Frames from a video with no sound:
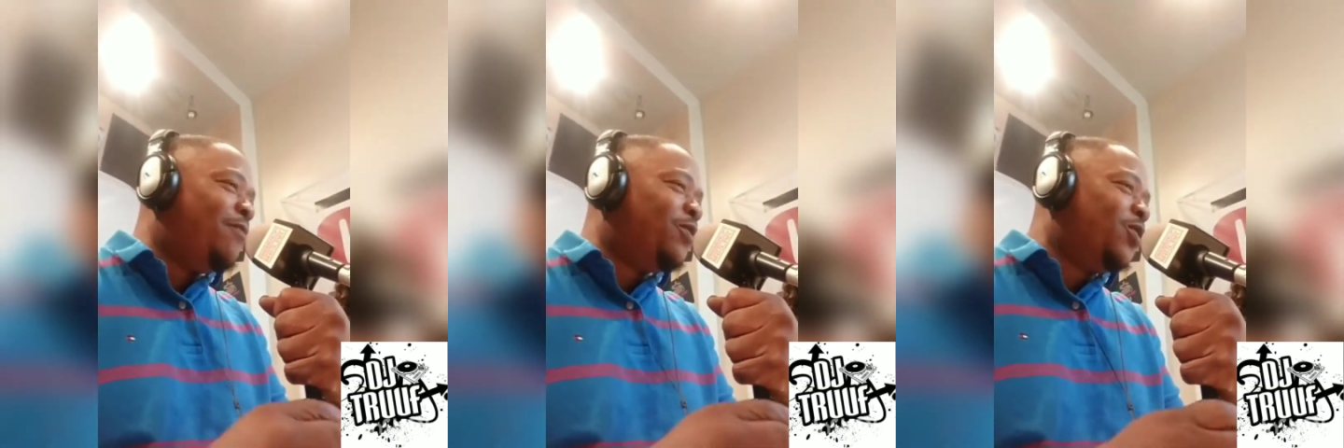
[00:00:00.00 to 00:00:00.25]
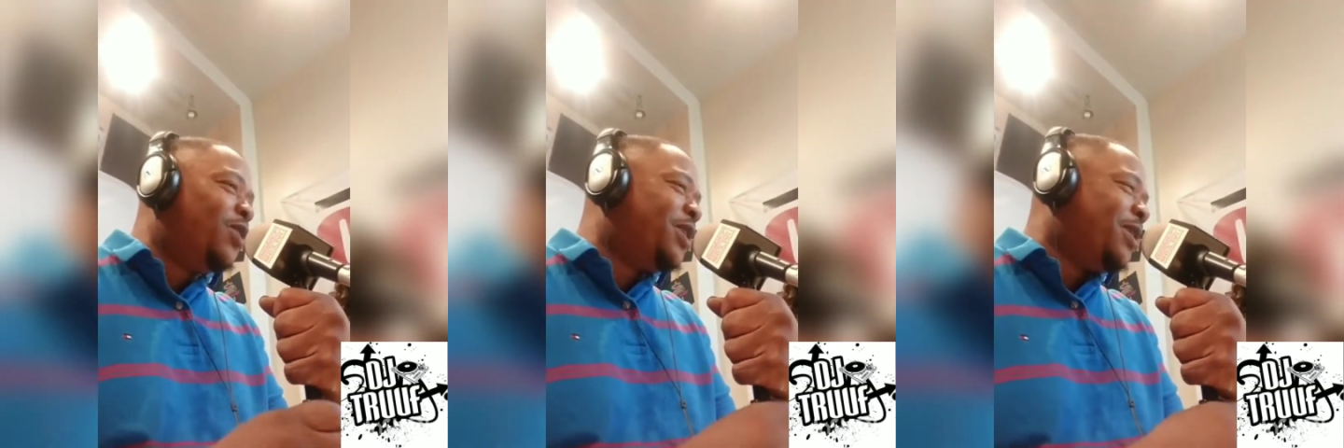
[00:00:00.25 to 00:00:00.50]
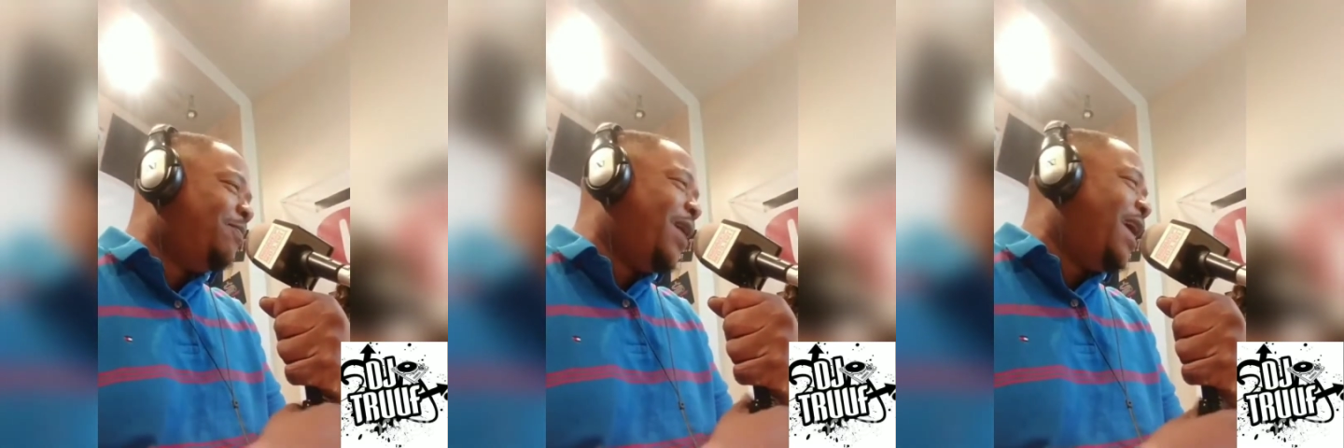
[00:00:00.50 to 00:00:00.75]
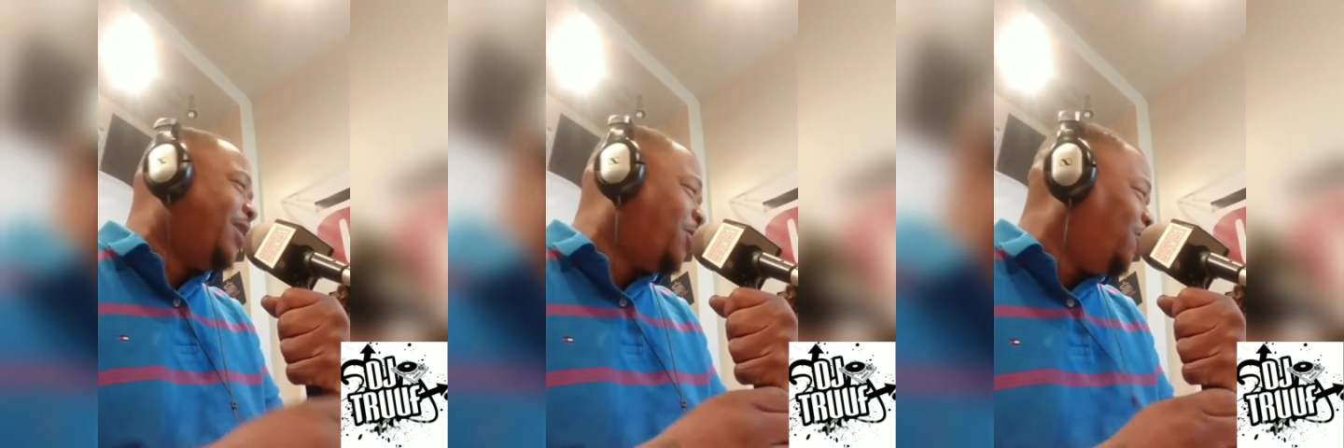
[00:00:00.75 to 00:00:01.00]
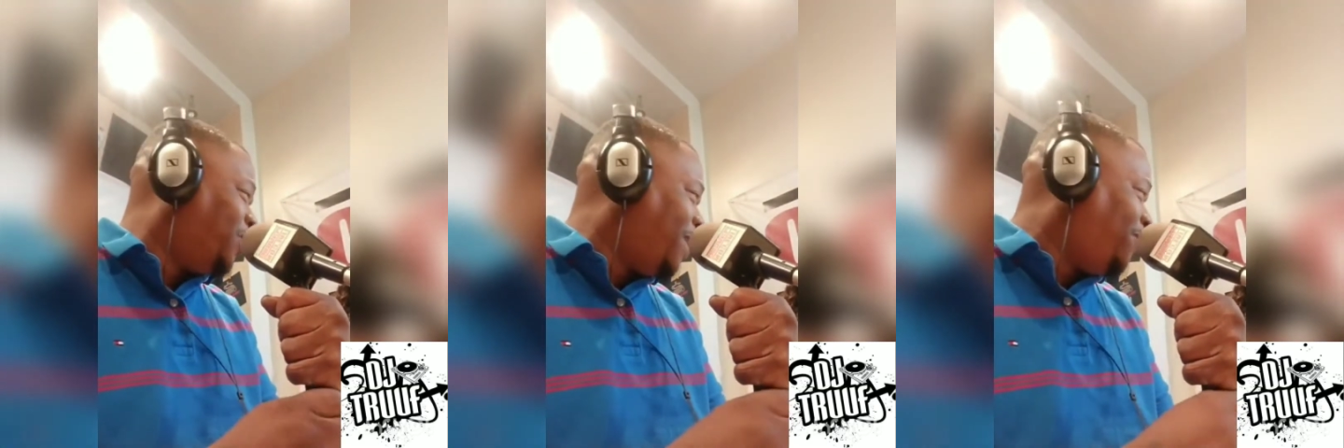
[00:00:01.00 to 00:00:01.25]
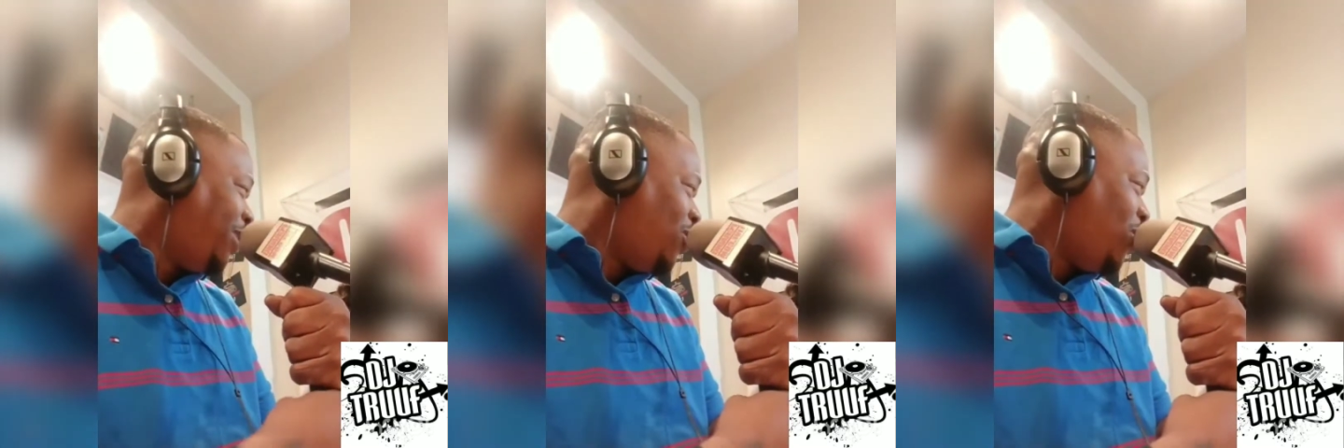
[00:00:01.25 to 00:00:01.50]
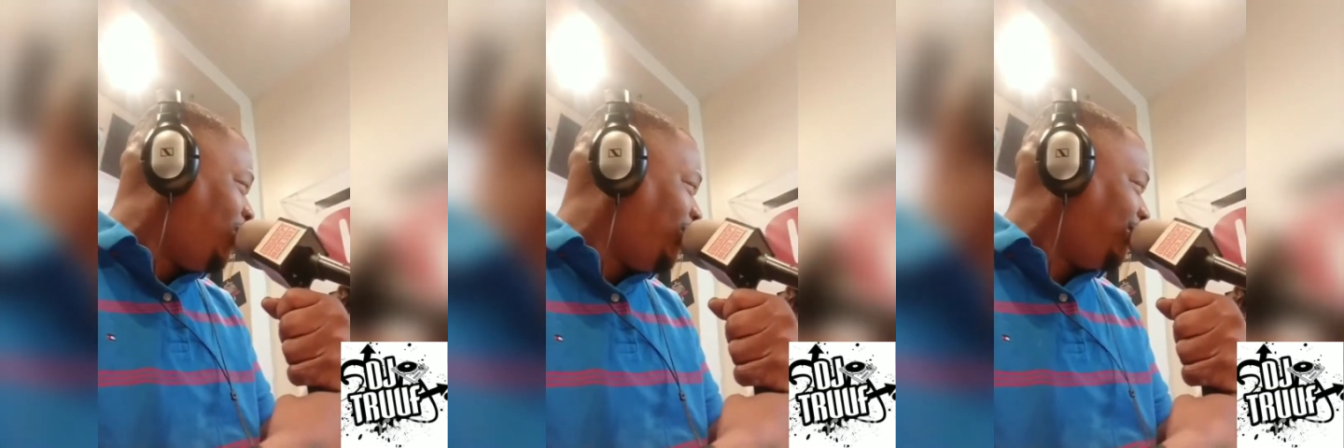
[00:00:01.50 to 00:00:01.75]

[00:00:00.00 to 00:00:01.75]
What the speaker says: was on a sabbatical. Is that what they call it?